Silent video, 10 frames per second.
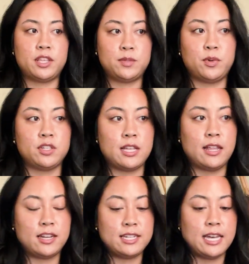this
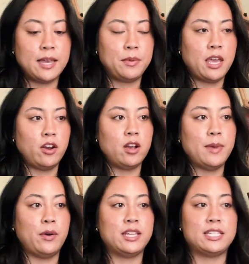personality type care
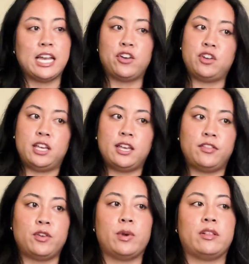about integrity and
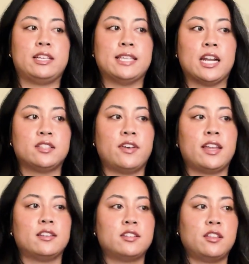they're rarely satisfied
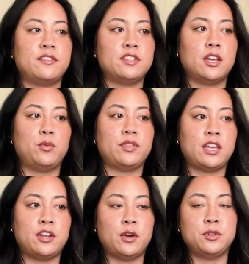until they've done what
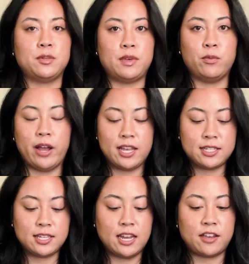they know to be right.
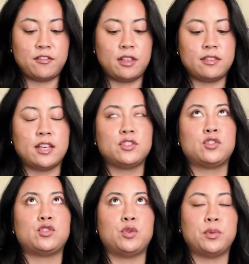And I feel like that's
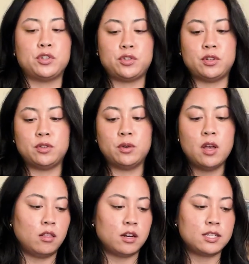super true.
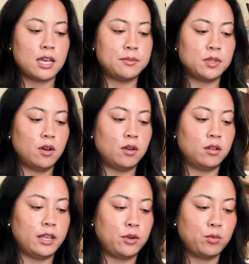A lot of times I'll
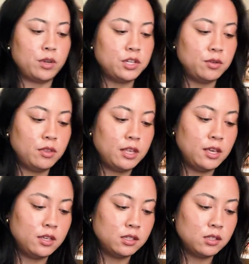like redo
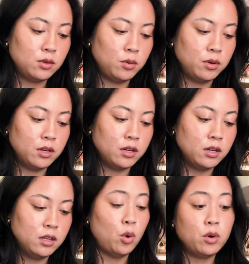things,
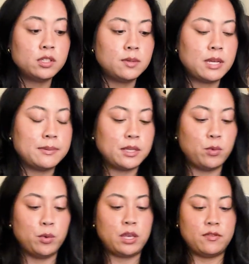or sometimes I
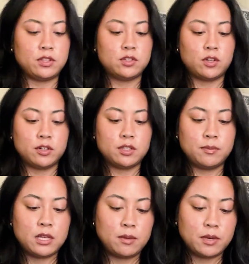won't even start
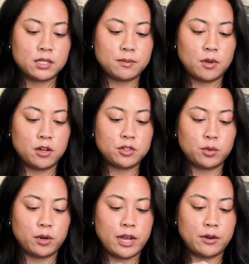something because I'm not
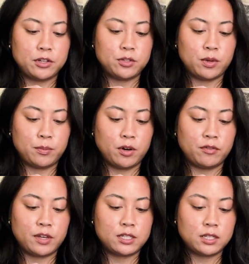sure how to do it
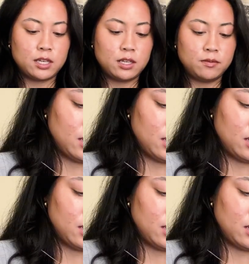perfectly.